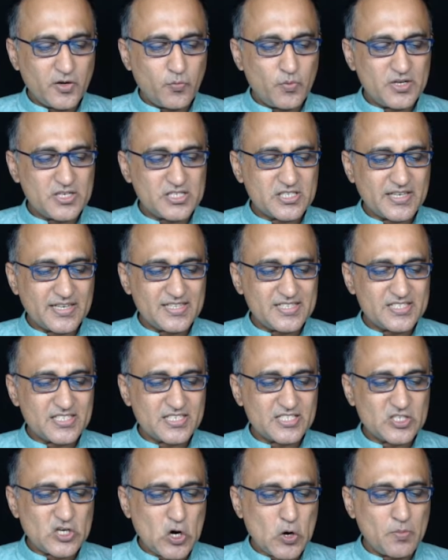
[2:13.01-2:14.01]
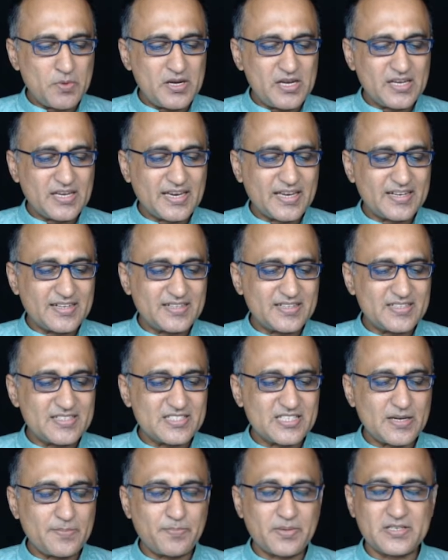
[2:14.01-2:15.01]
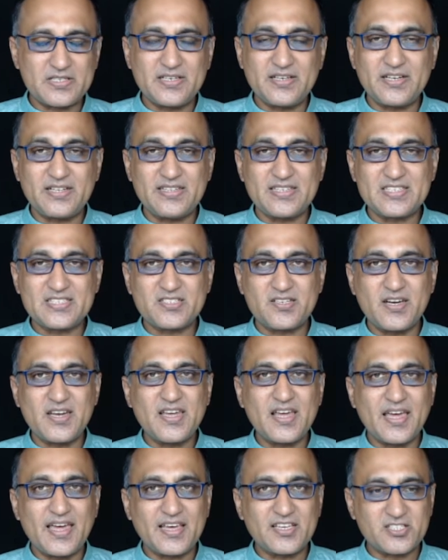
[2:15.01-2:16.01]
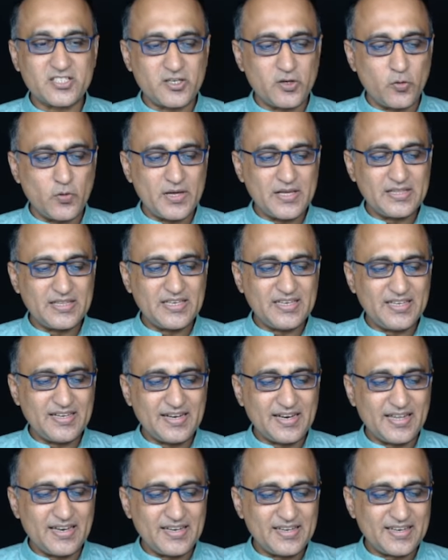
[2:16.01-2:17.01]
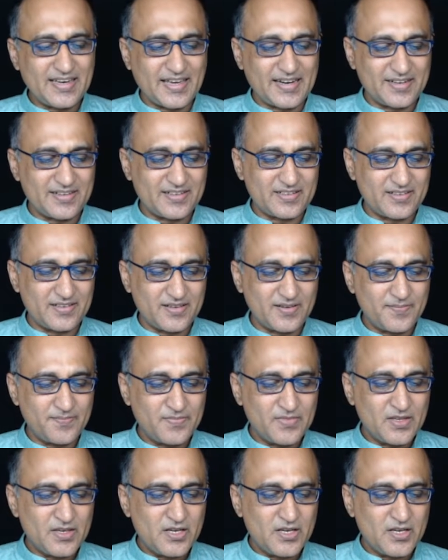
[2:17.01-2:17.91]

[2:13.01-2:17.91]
which tells us how many characters are present in the string excluding the null character.